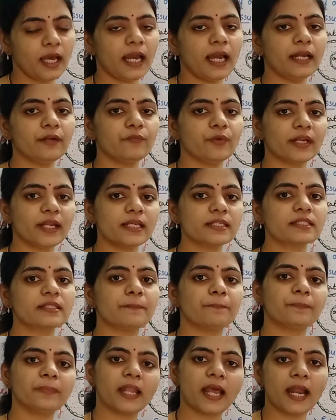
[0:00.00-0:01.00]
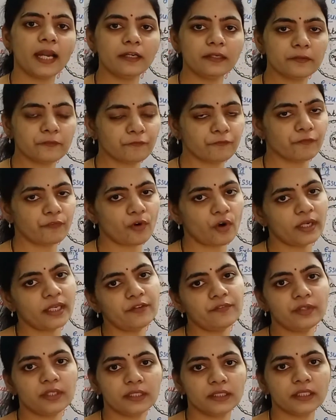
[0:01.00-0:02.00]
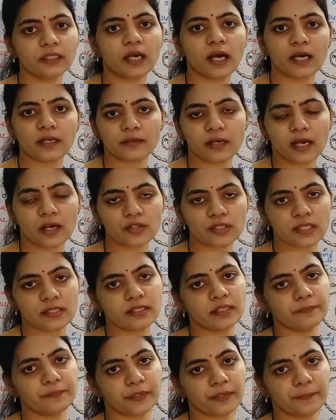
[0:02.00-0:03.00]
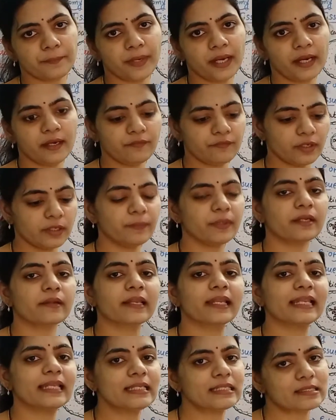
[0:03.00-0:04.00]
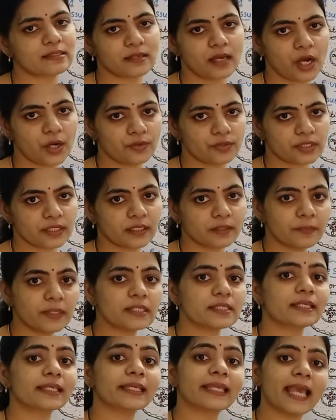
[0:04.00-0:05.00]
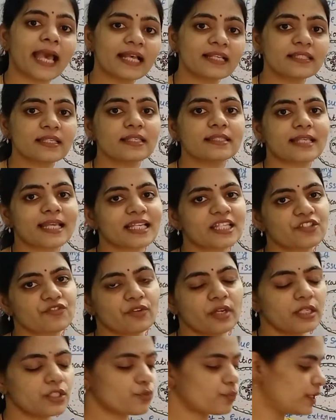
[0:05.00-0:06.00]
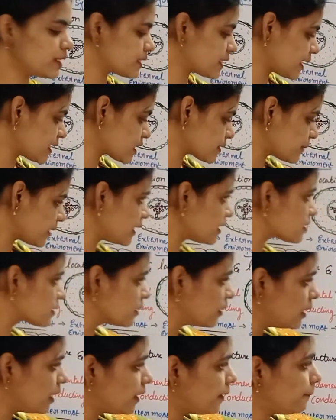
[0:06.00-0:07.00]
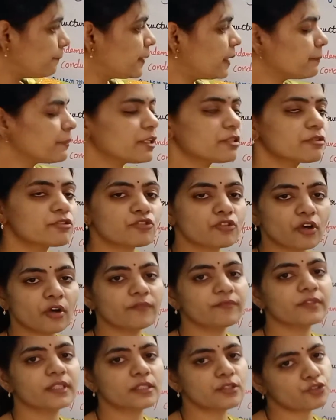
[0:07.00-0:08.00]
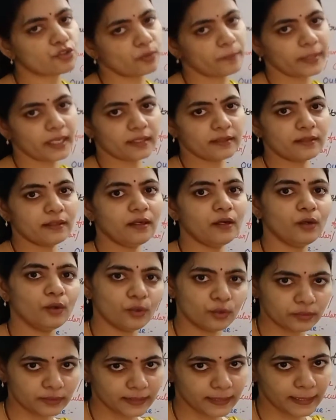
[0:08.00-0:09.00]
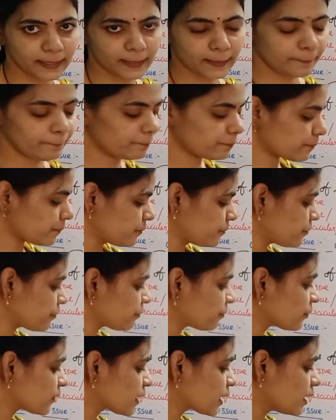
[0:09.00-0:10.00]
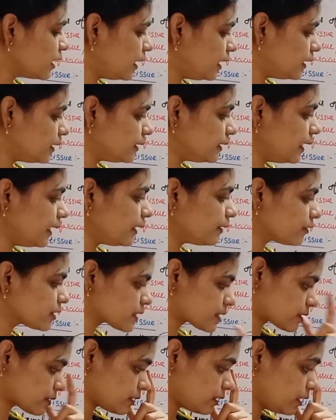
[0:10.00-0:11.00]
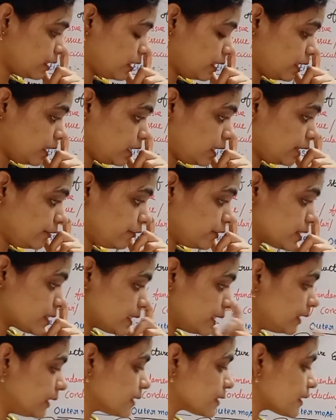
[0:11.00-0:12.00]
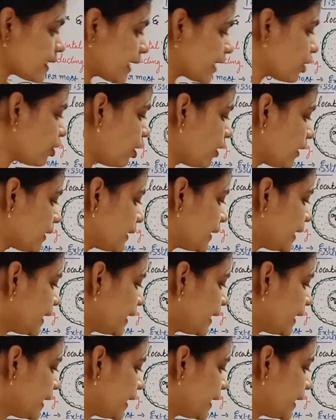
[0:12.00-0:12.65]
and whereas the plant, whatever the oxygen prepared, will be released out. That means gases exchange will take place by means of this stomata only. And next, if we see the dicot